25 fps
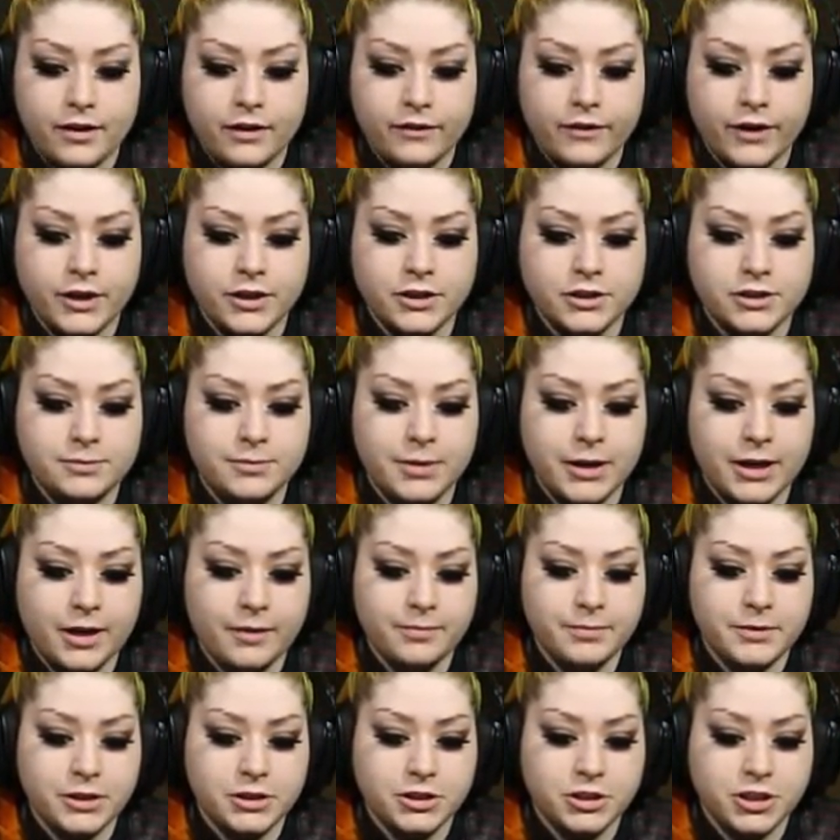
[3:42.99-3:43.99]
If I just pick
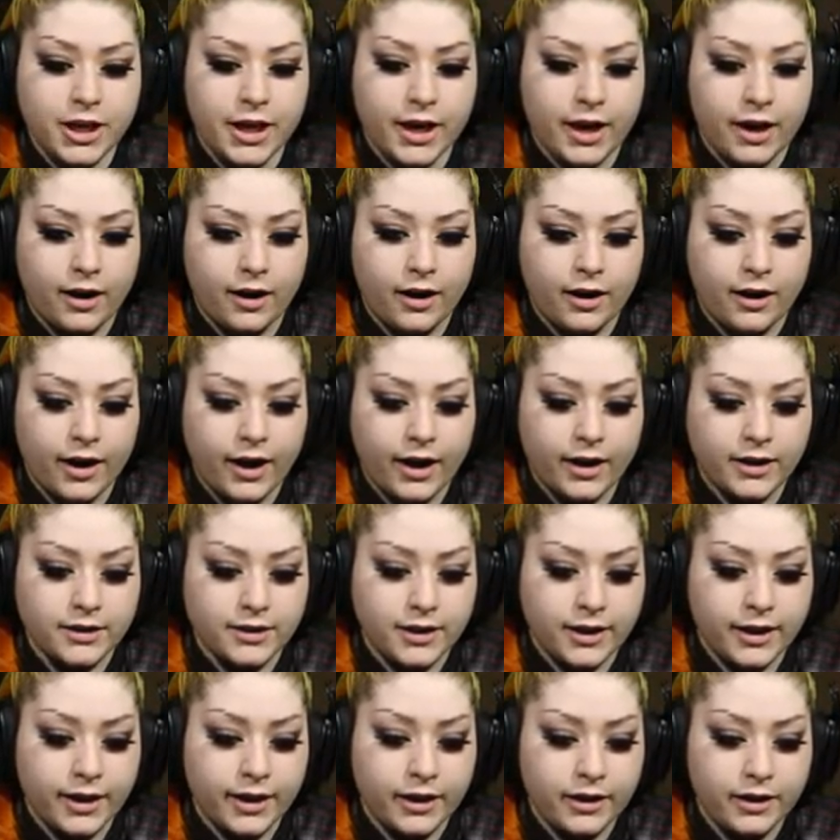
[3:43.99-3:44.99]
up the chair
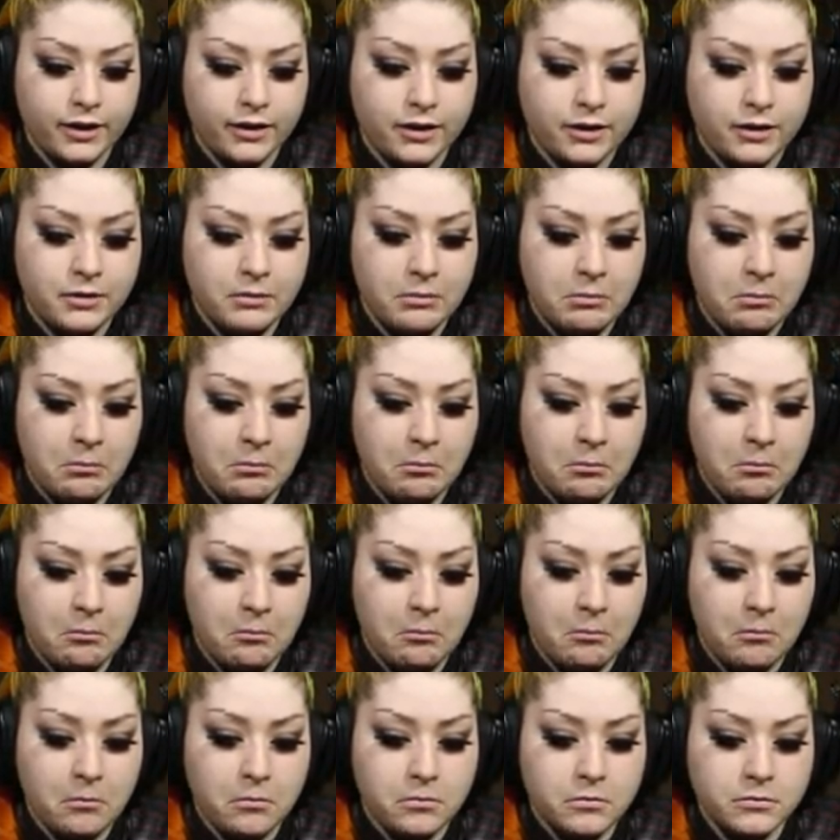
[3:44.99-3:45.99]
and, like,
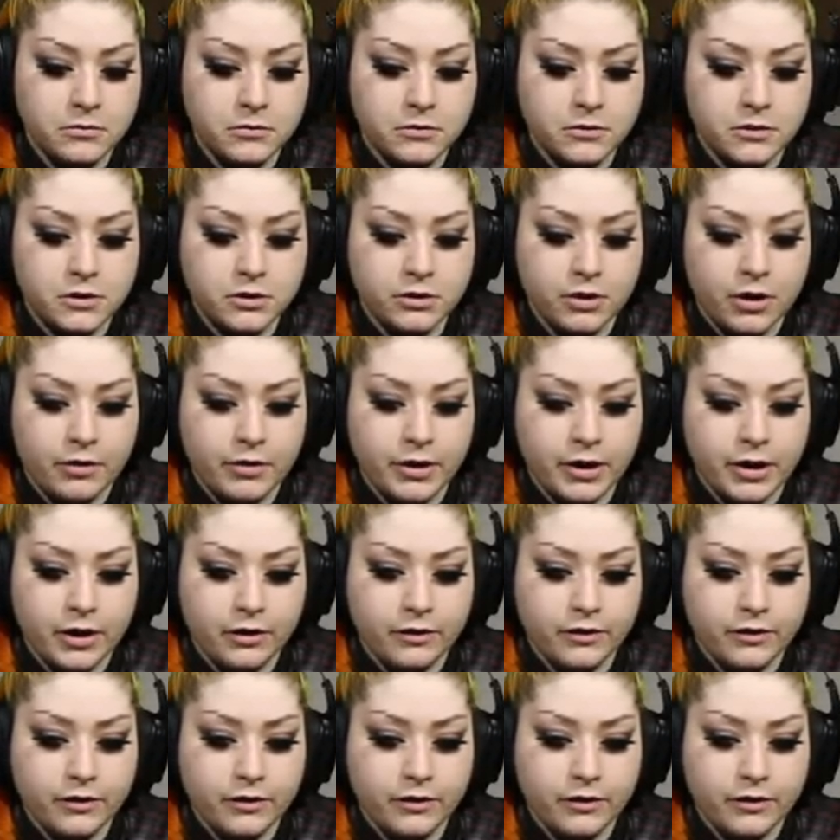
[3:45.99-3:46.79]
throw it